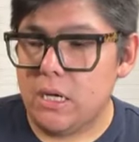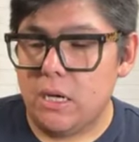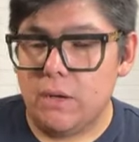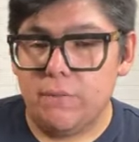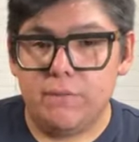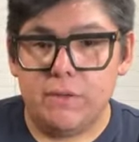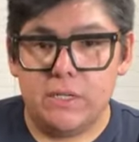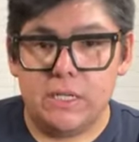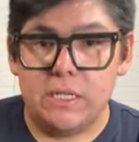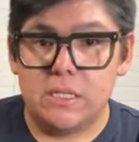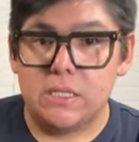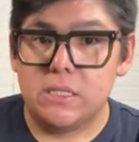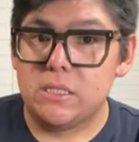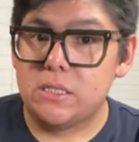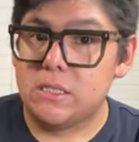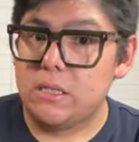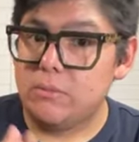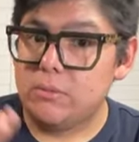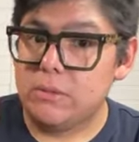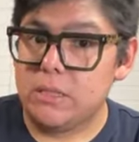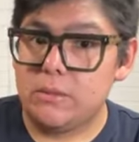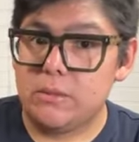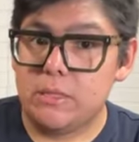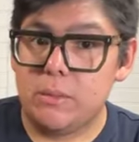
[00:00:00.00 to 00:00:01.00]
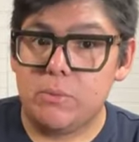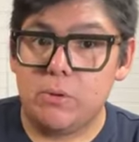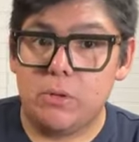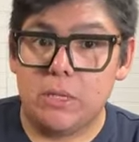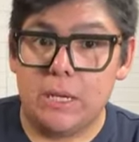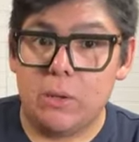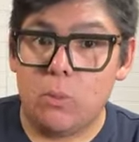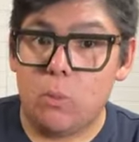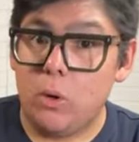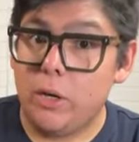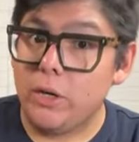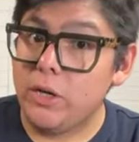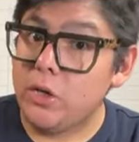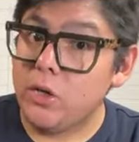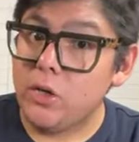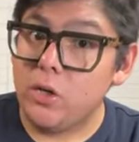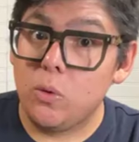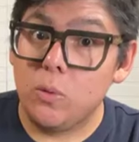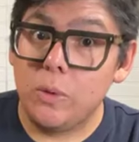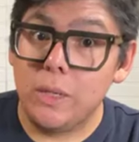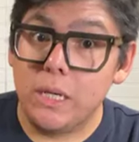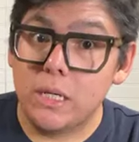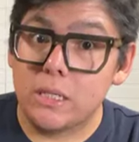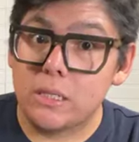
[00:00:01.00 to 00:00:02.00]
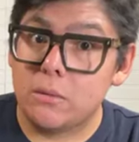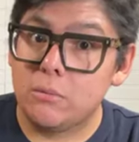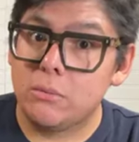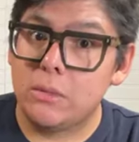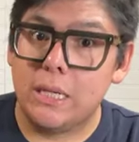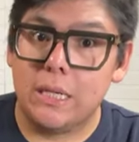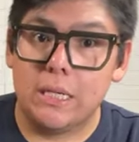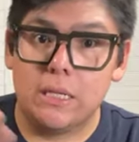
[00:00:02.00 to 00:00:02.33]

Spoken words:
stuff is, sometimes I put 1 to 2 weeks.